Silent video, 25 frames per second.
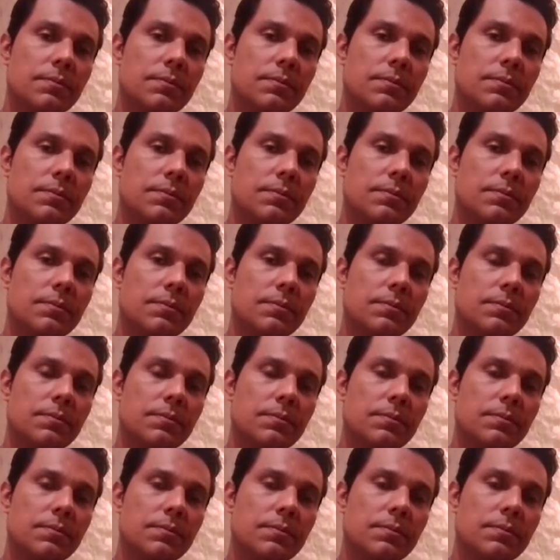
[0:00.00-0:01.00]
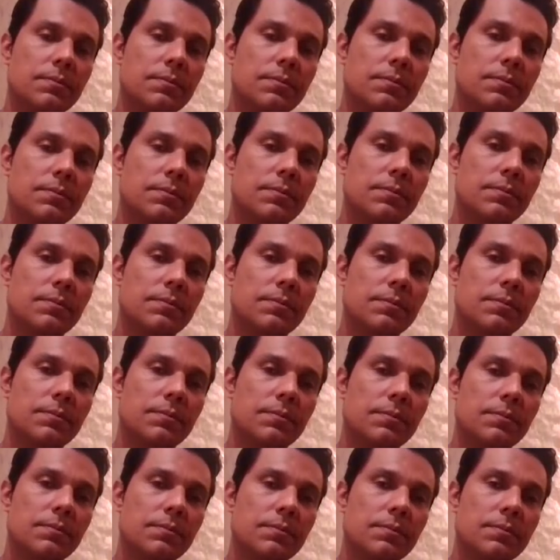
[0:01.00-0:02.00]

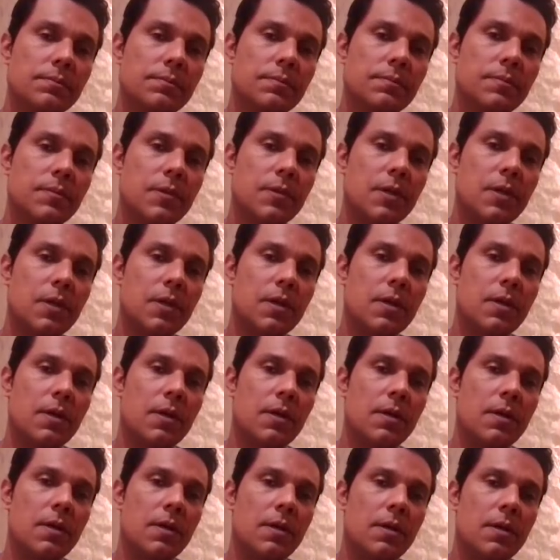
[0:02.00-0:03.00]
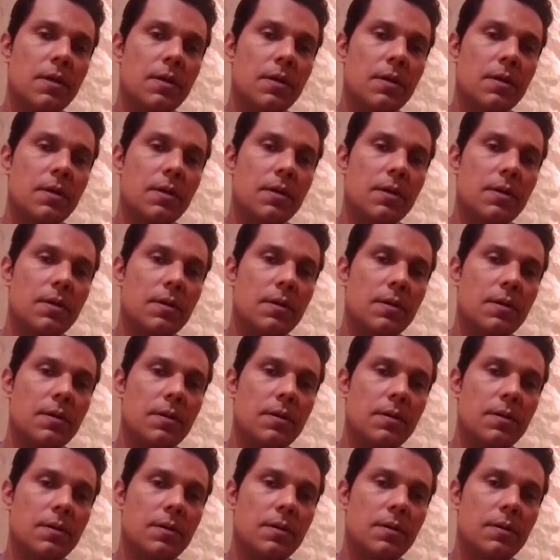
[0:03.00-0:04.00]

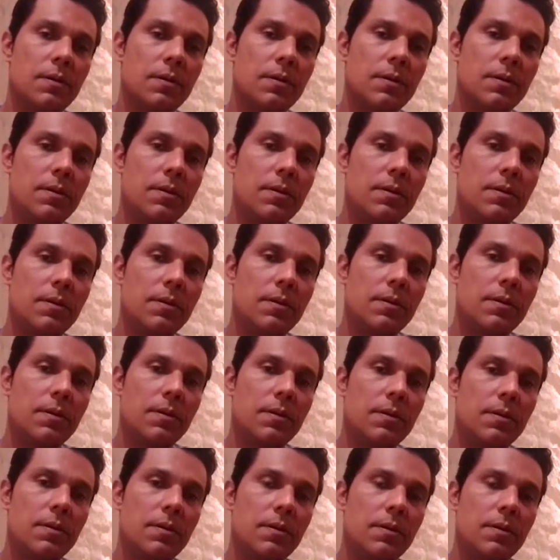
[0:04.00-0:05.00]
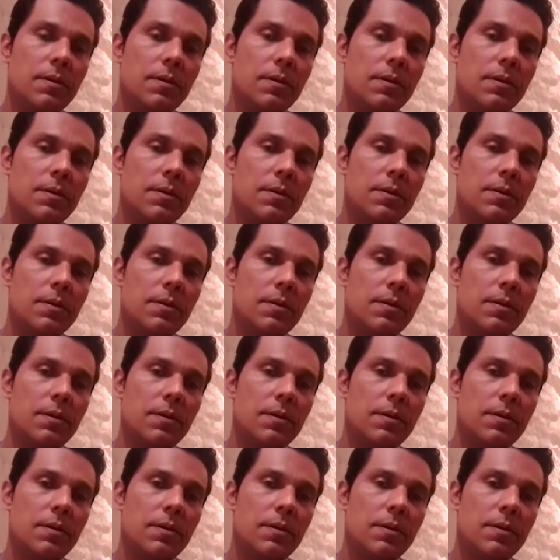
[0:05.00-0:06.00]

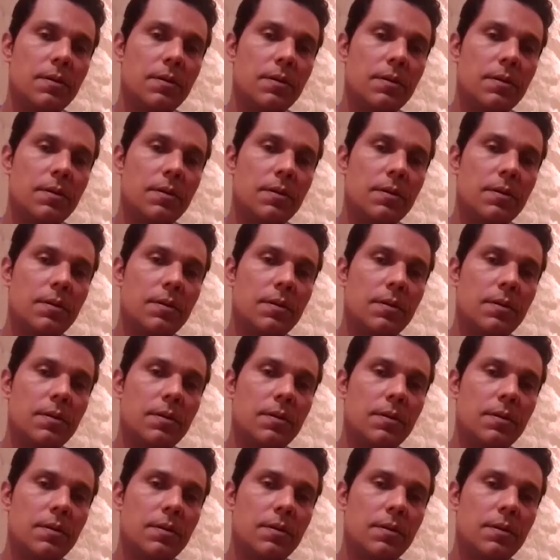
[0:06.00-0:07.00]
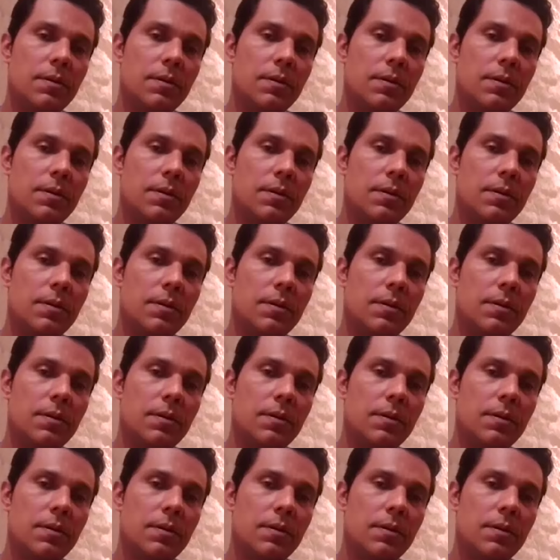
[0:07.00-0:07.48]
(not speaking)